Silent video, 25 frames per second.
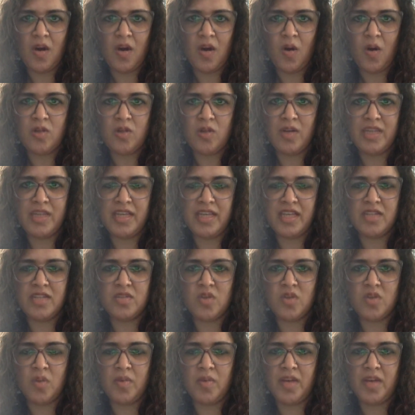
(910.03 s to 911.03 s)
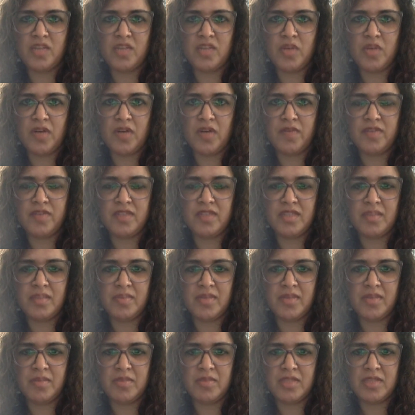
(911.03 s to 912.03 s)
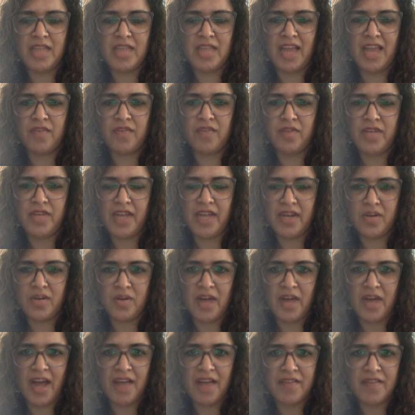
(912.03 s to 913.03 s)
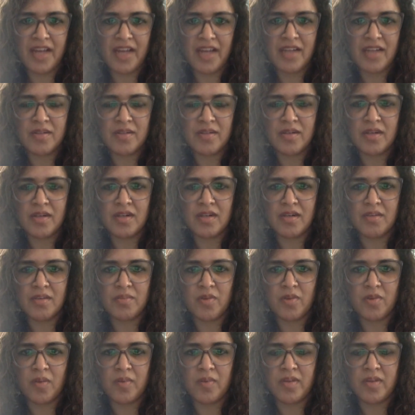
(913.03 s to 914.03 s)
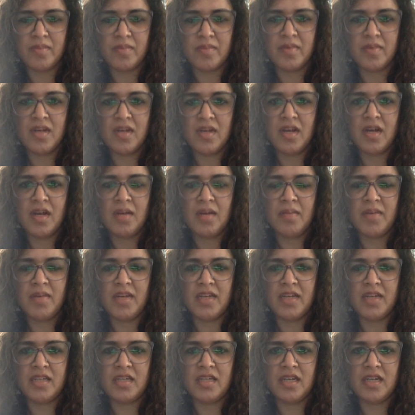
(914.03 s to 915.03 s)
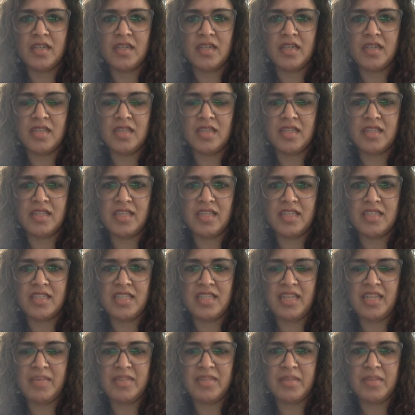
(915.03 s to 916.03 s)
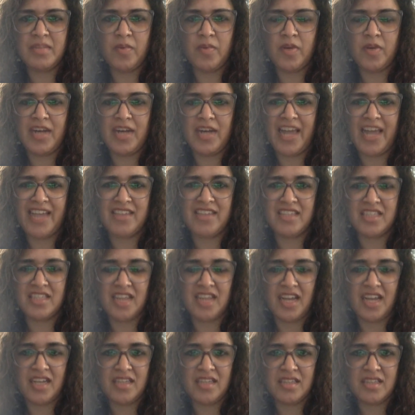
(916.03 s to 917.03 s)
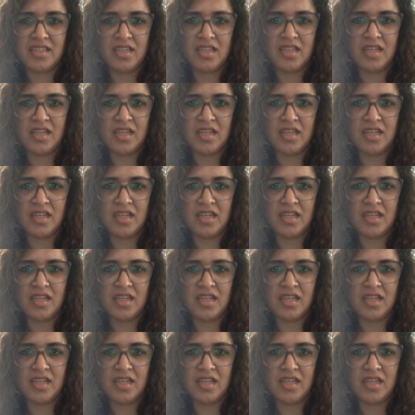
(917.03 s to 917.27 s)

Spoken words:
Although I think insomnia is one of the symptoms, so thankfully I don't have that problem. But I think sleep is important. Exercise,